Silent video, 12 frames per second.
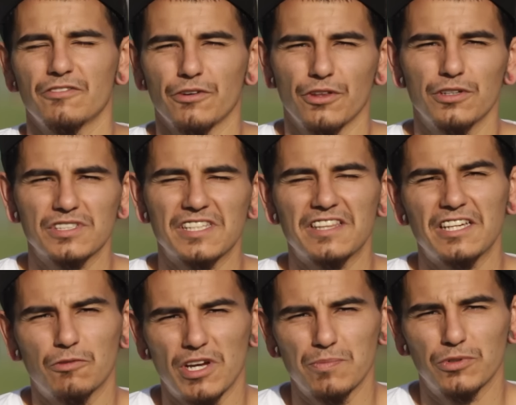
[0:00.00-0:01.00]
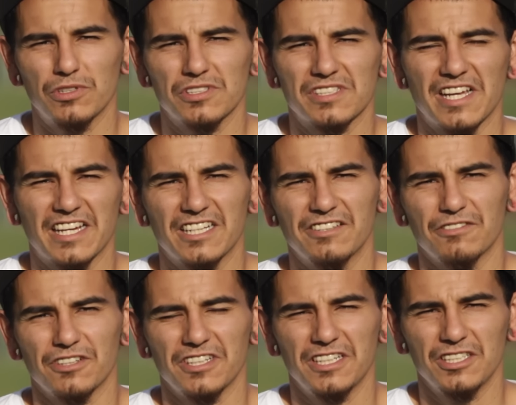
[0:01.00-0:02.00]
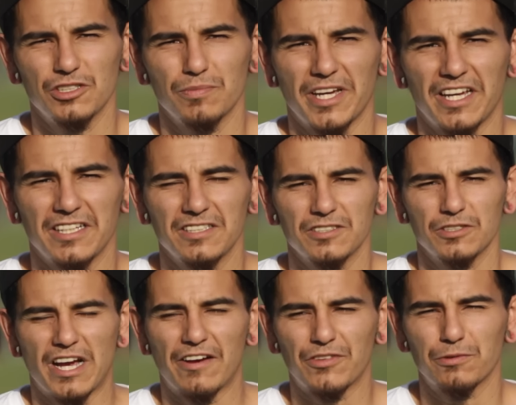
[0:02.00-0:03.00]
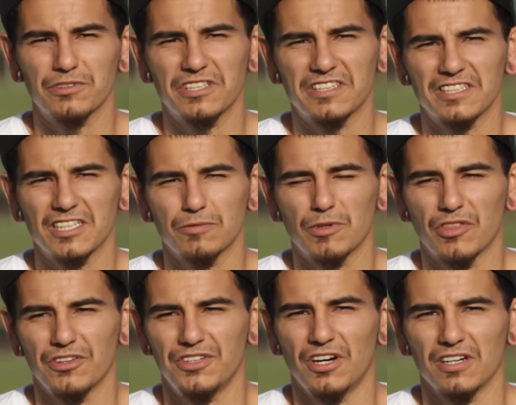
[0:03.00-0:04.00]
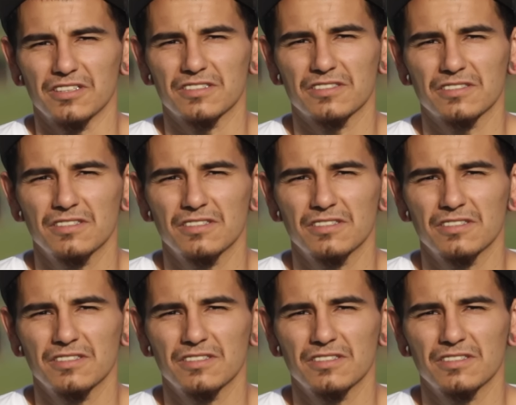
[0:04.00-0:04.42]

For those that think weight pool is negative or inhumane, you have to really think about the dogs.